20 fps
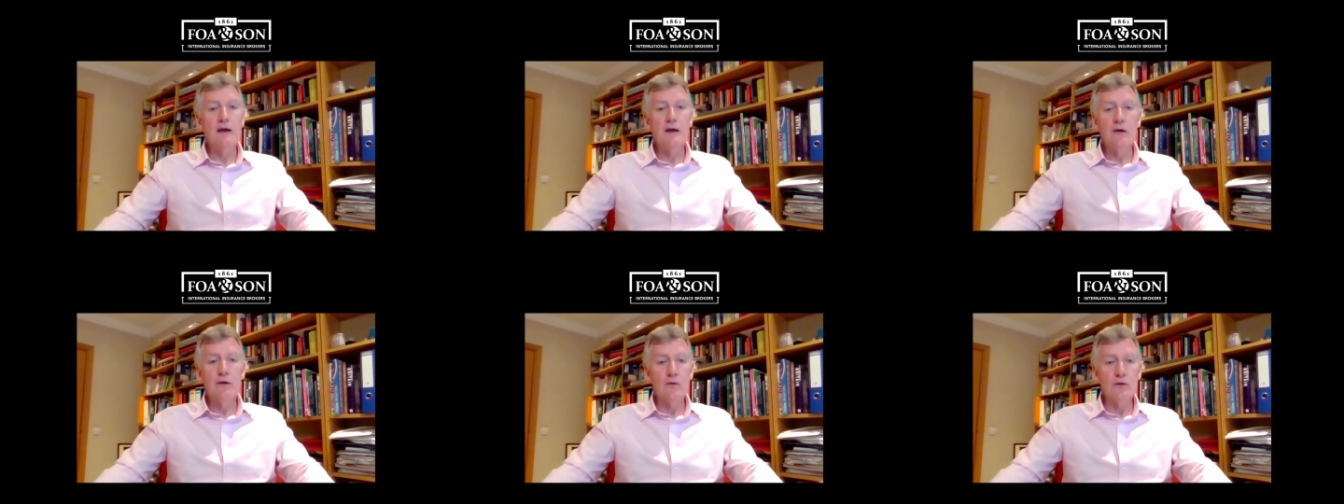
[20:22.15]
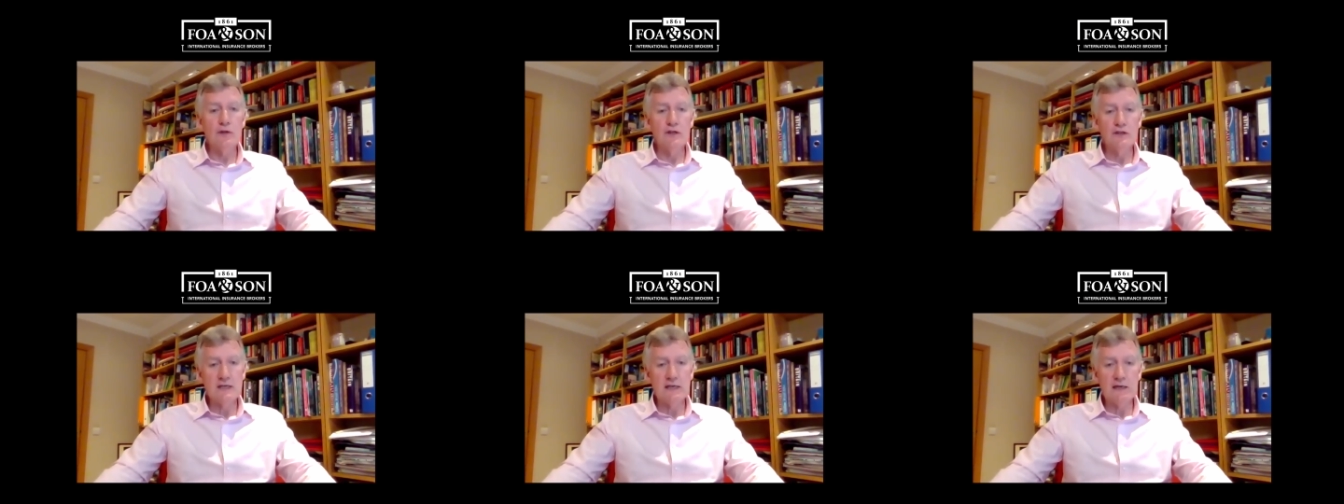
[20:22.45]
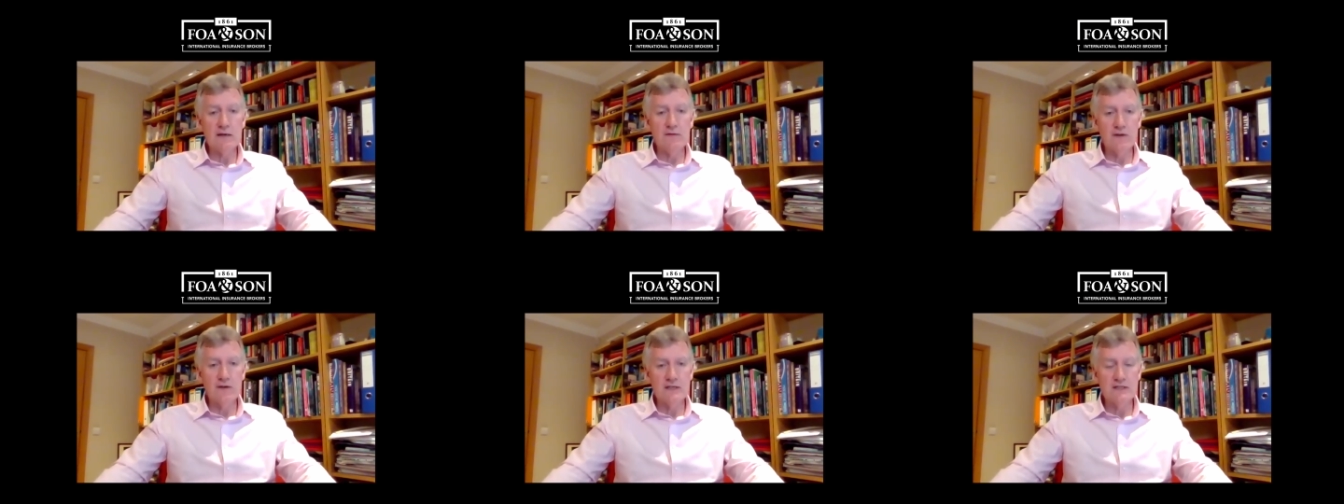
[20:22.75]
when you see
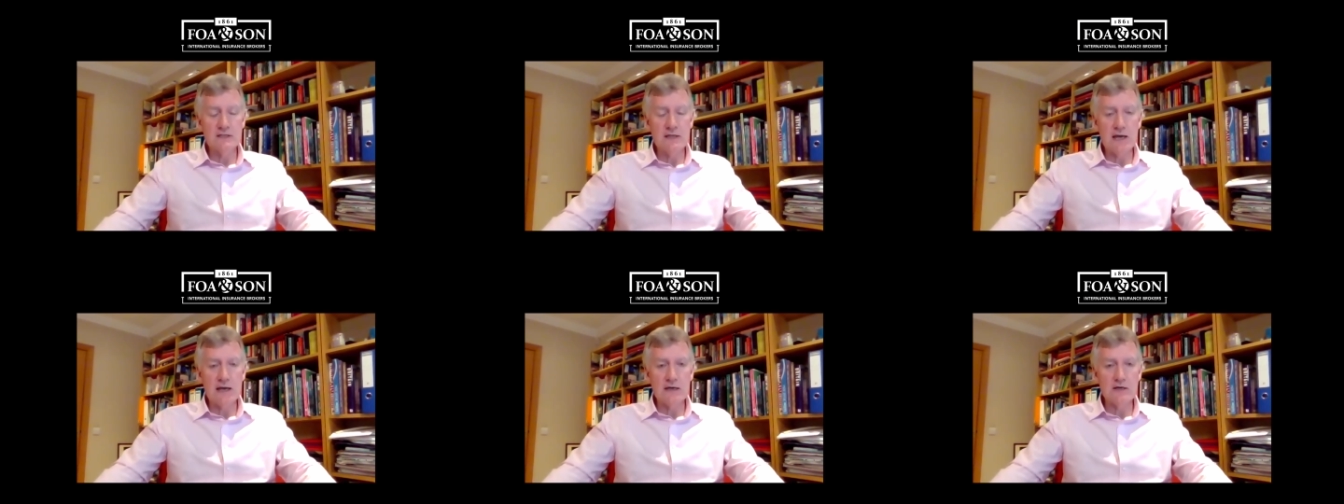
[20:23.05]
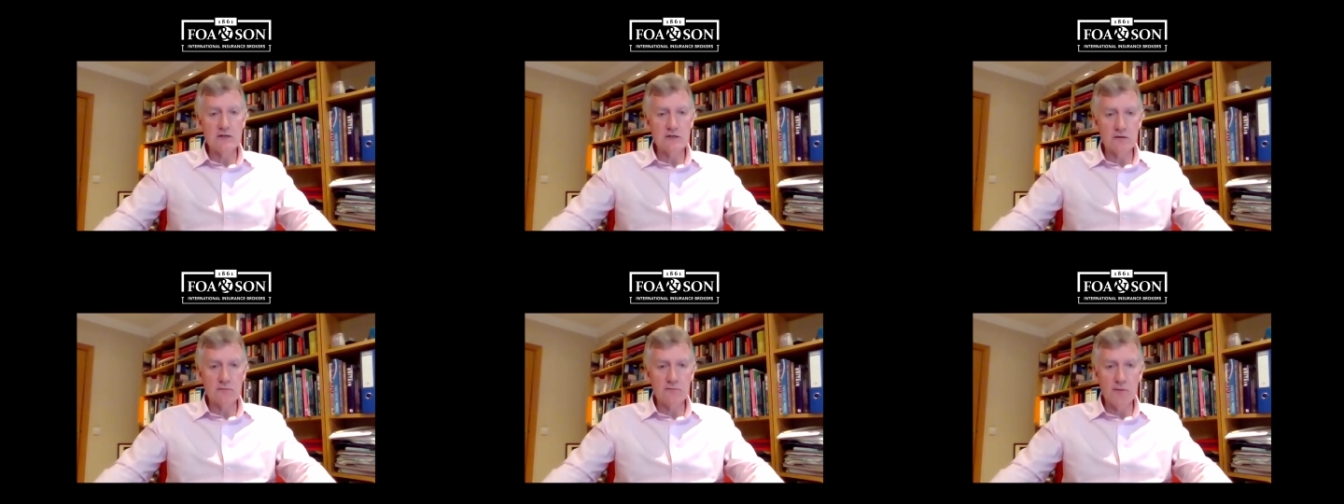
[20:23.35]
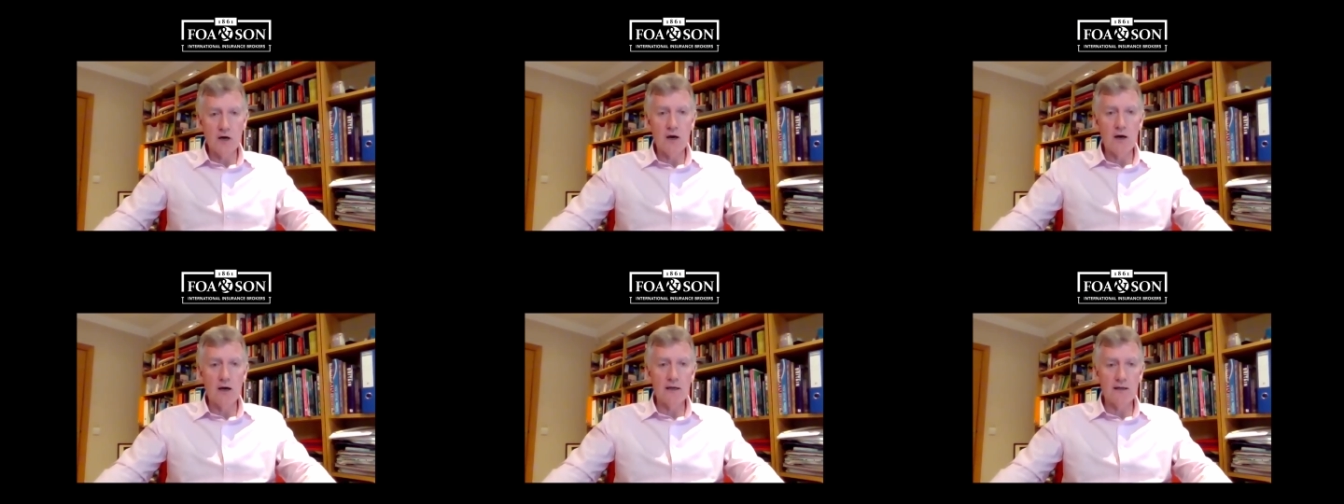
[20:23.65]
infestation
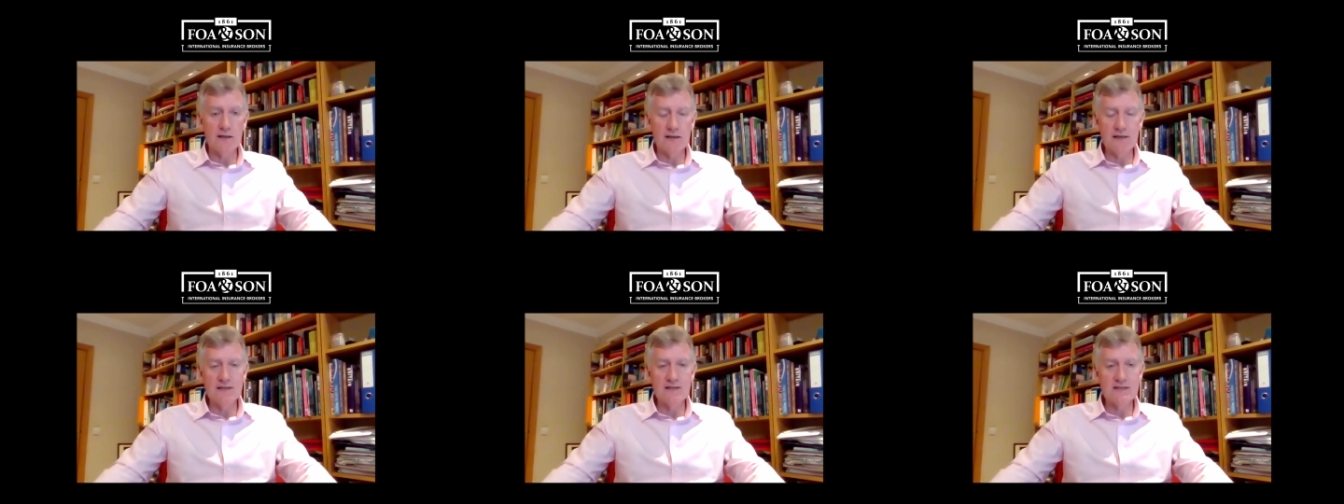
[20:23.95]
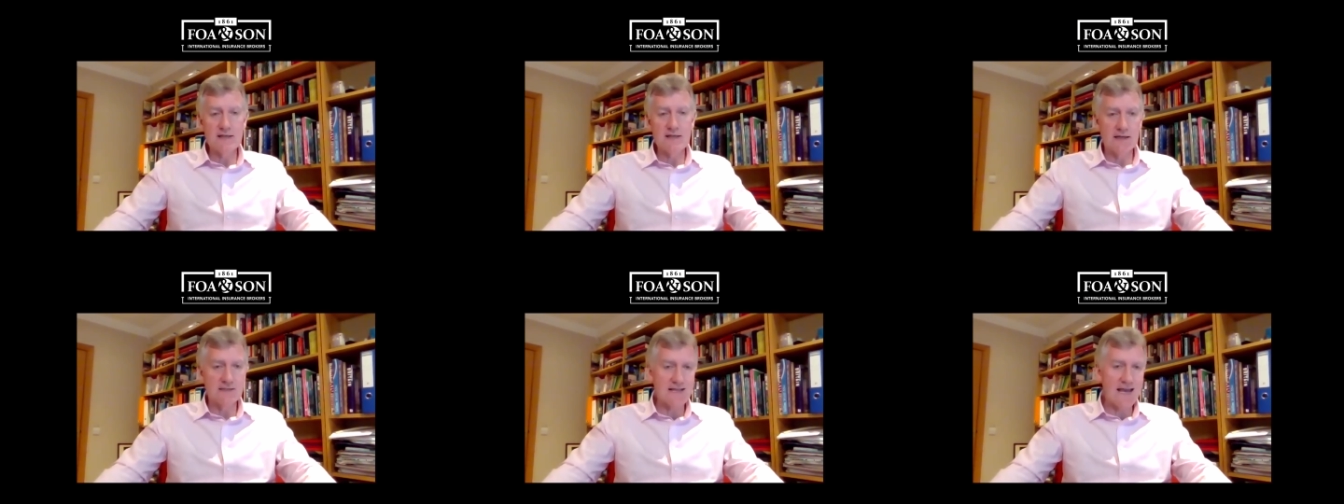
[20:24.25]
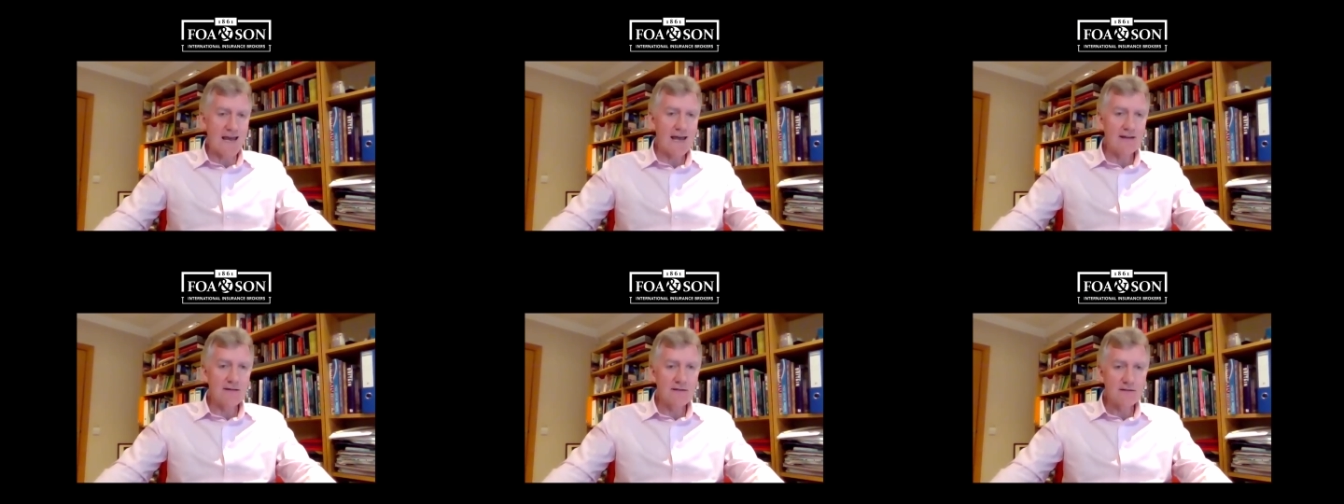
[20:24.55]
by insects,
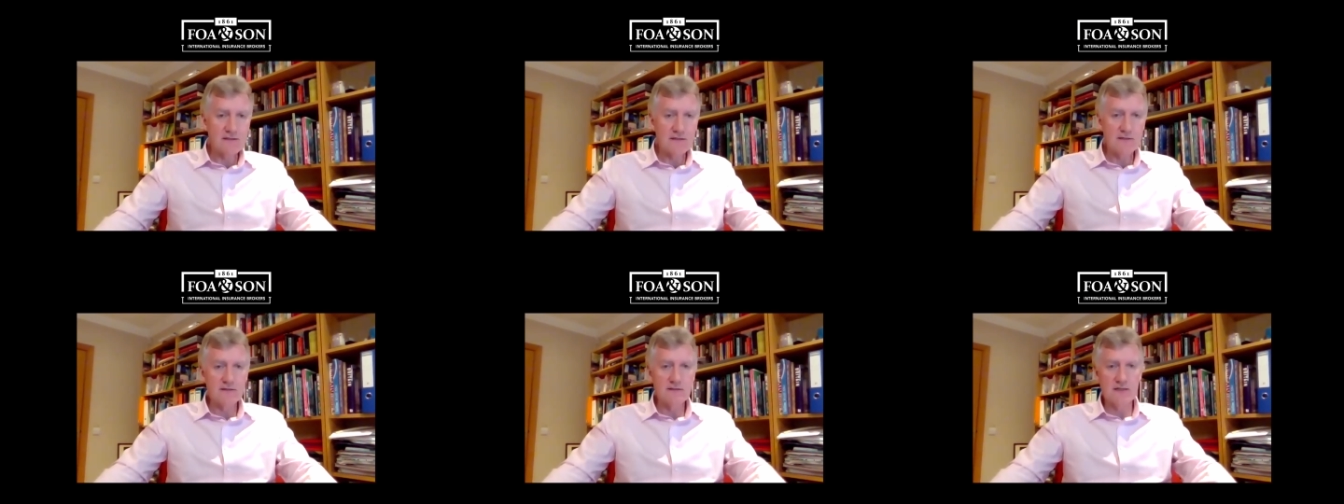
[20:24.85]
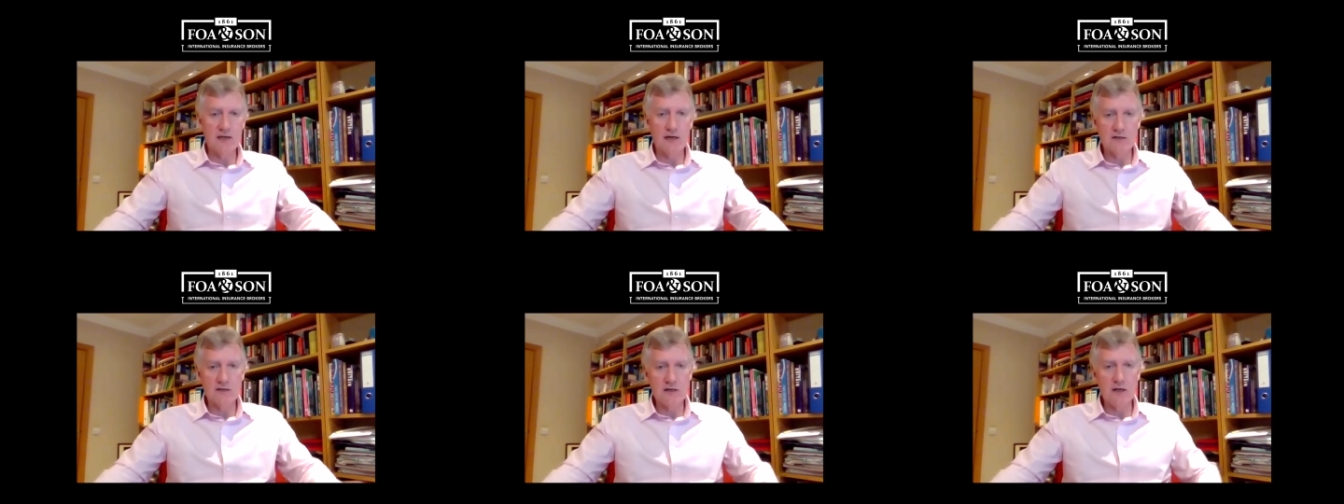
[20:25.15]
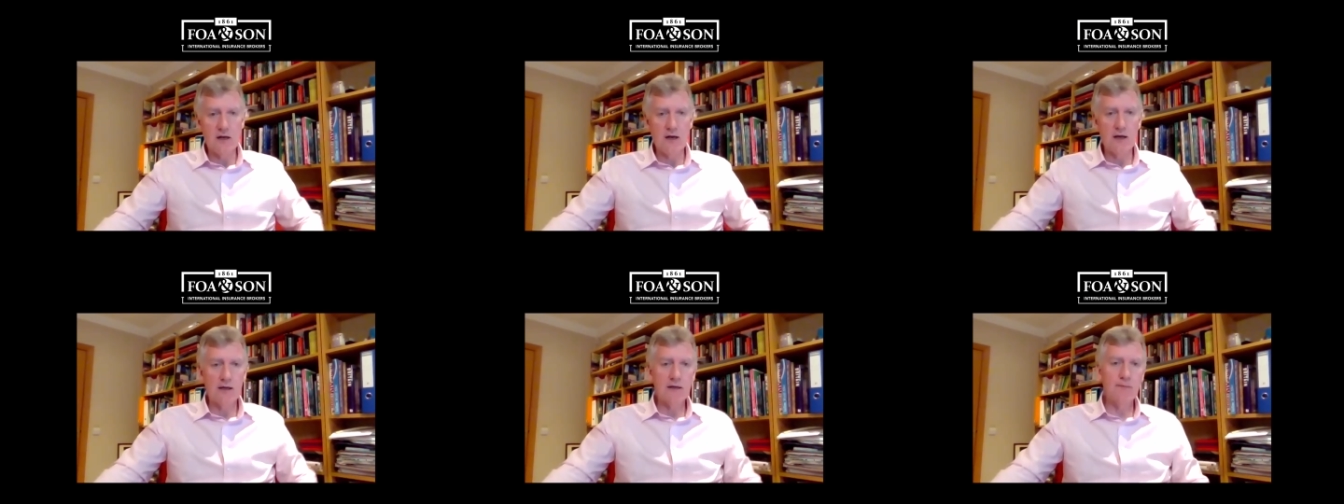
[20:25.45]
ants and such
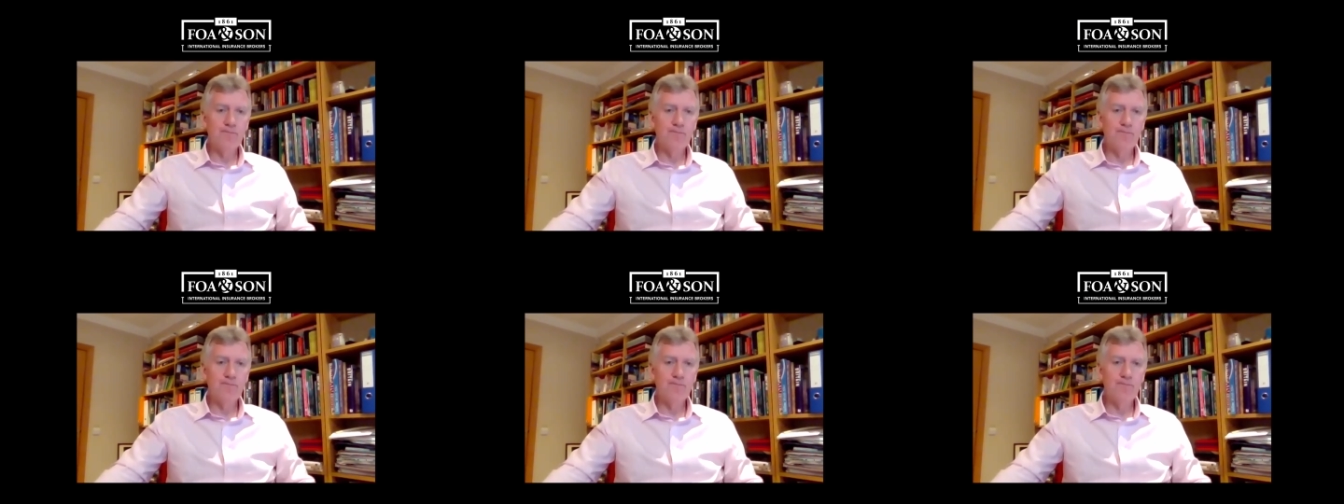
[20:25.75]
like.